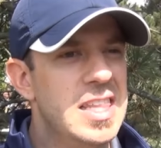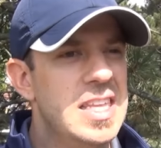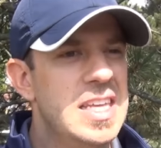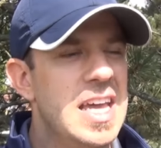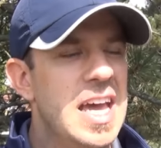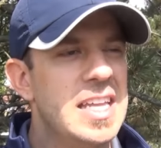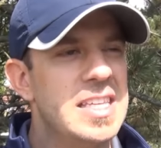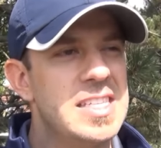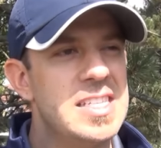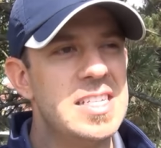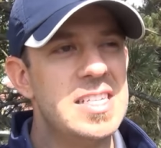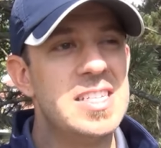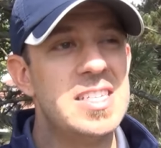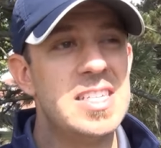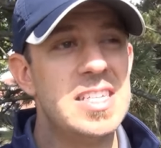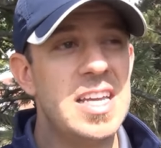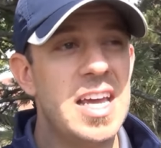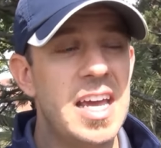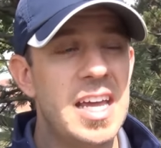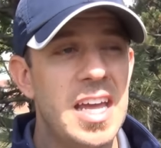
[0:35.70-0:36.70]
the
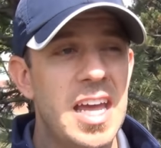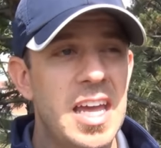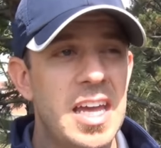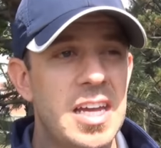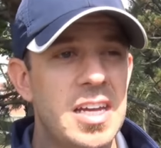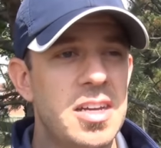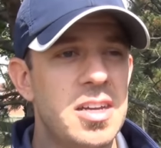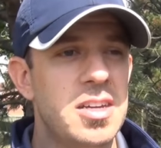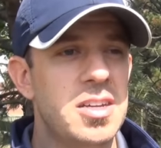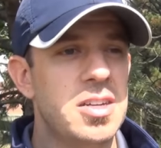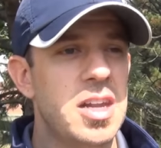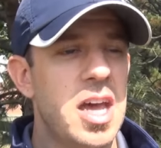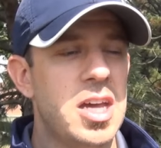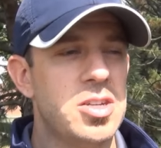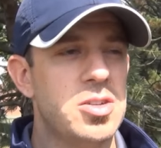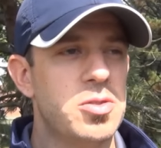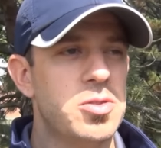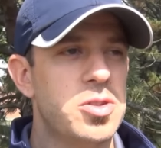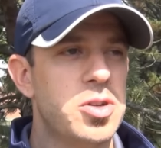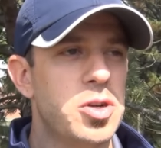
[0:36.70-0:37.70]
NCCAA
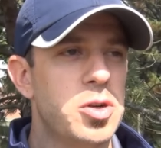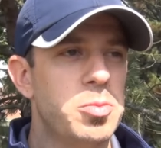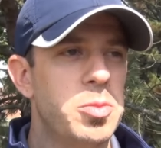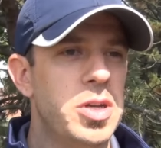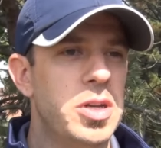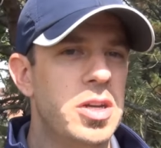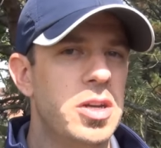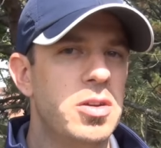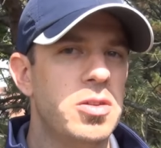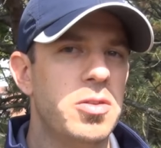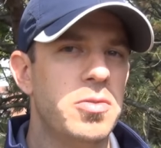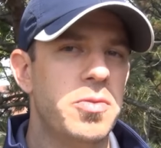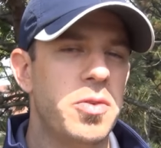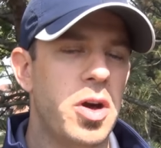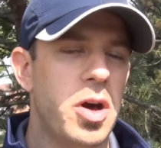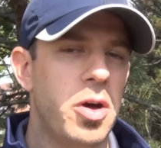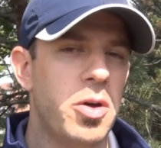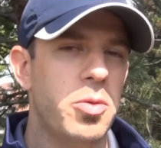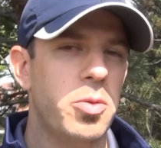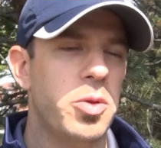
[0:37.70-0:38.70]
national tournament here in the
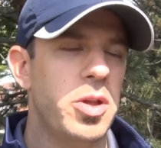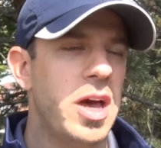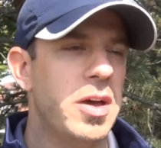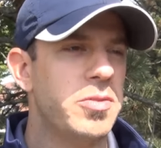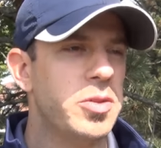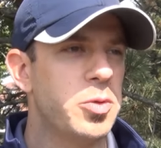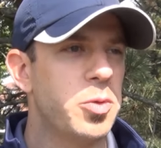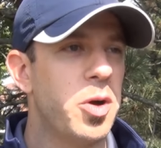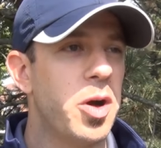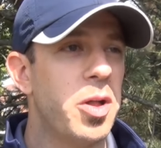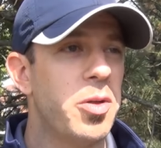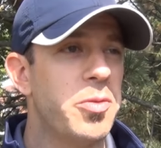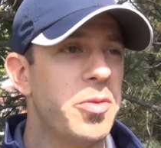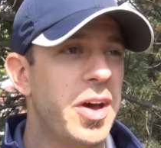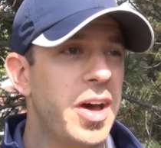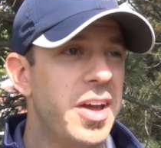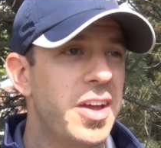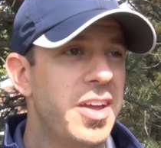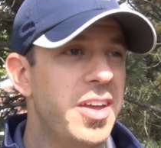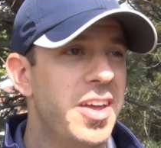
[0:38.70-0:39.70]
fall. We'll have to
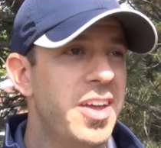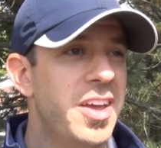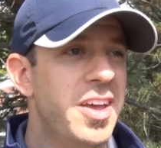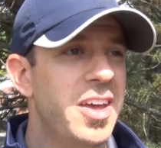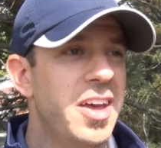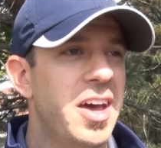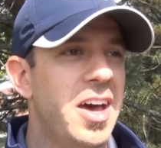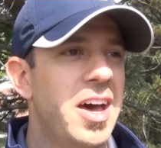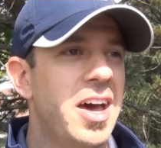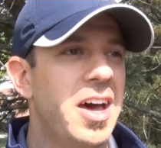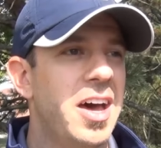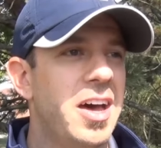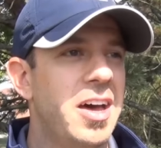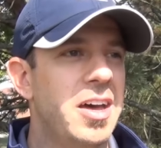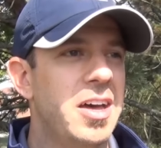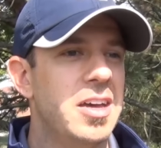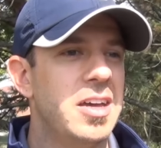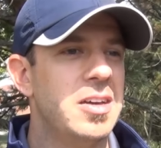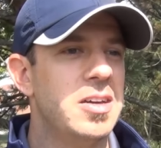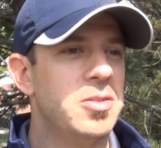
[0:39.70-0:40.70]
qualify.
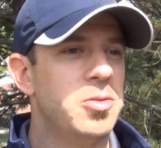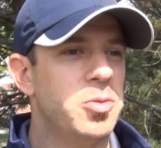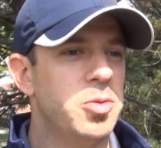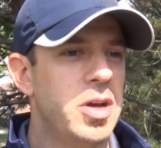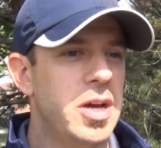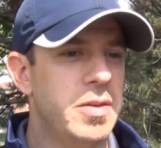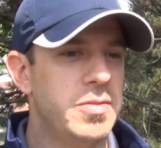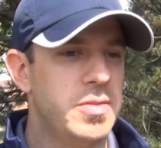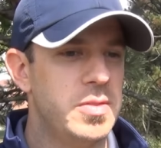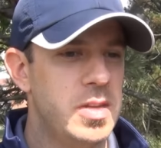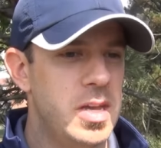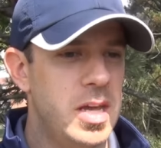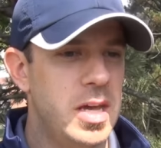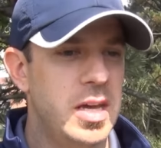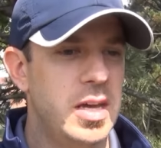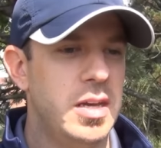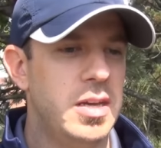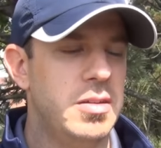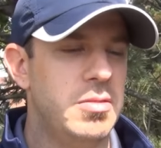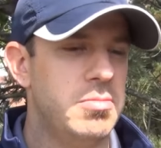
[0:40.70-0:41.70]
Uh, we'll have
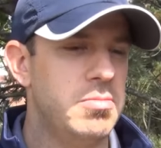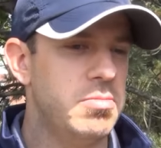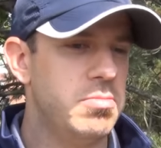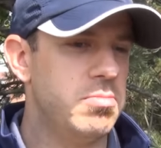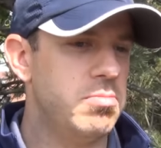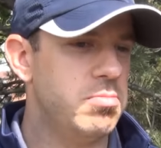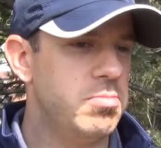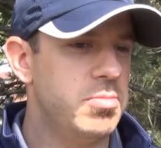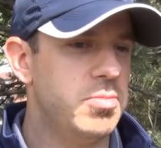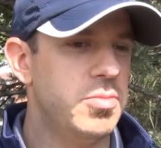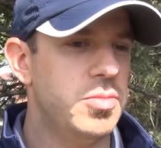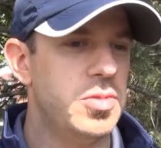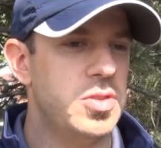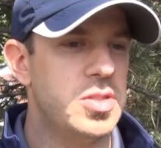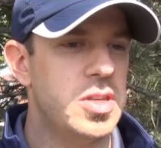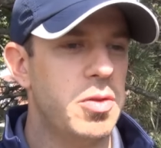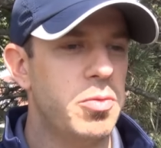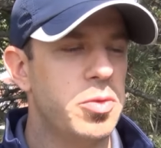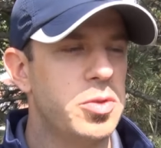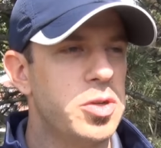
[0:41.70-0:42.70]
uh,
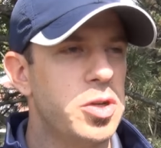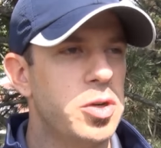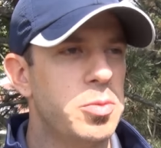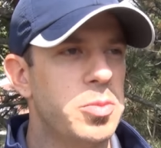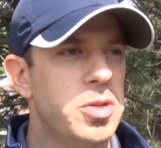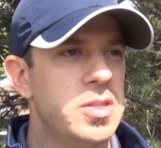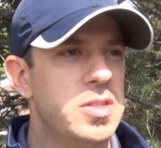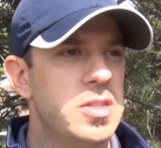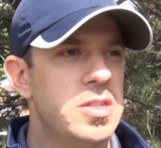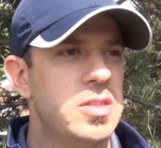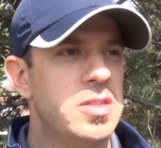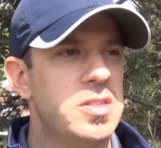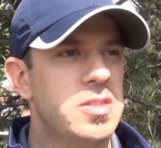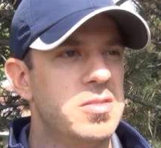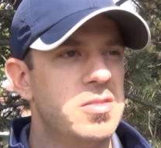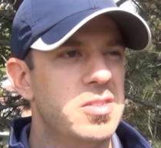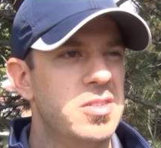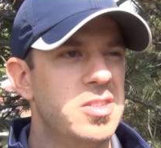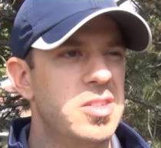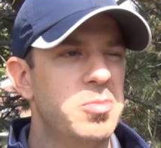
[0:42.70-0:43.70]
several tournaments
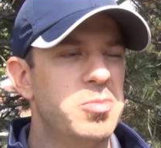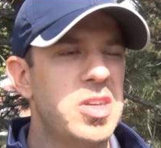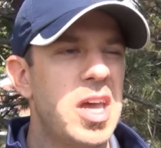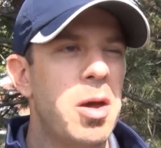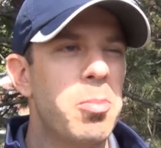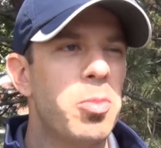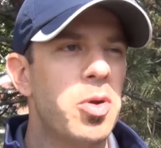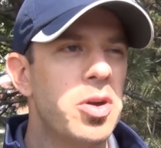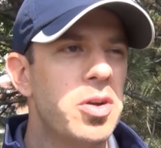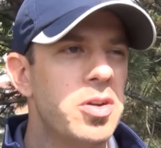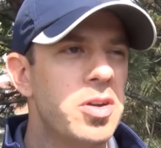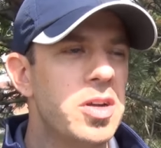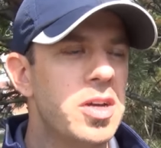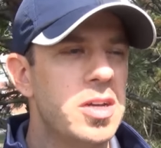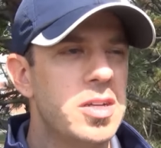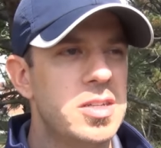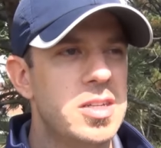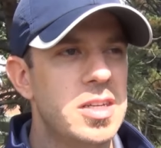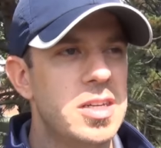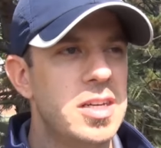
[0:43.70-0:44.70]
this September
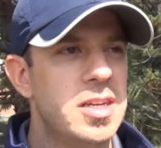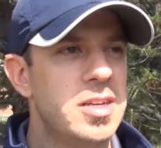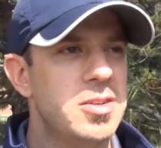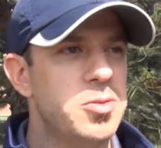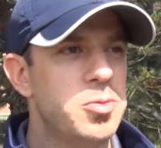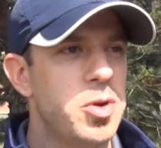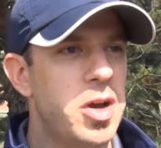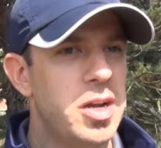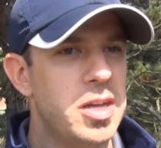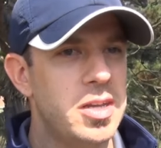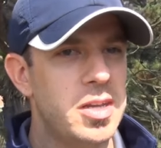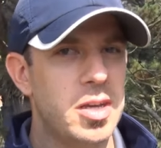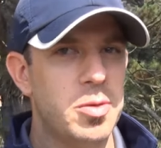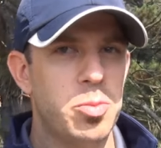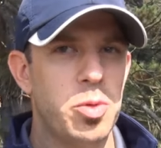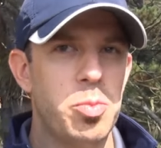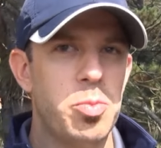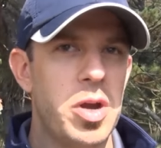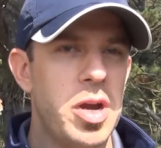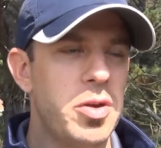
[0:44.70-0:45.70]
to get us ready
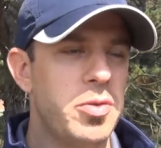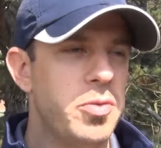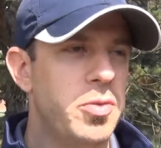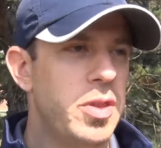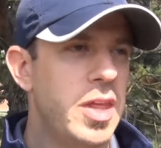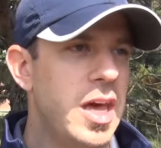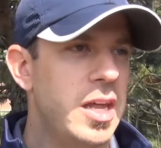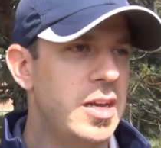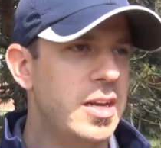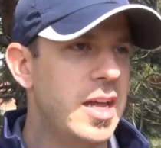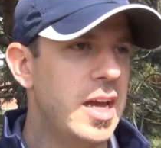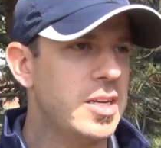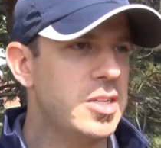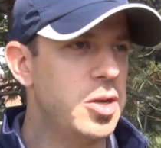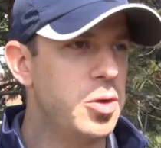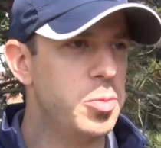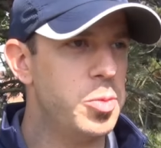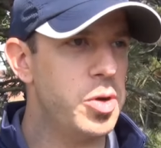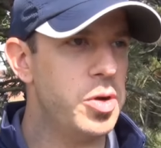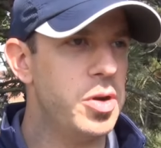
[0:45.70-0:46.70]
and prepared for that in
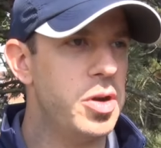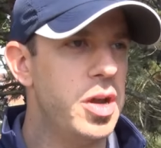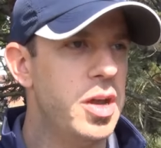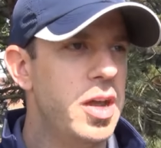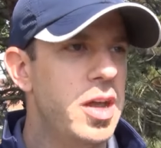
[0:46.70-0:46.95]
October.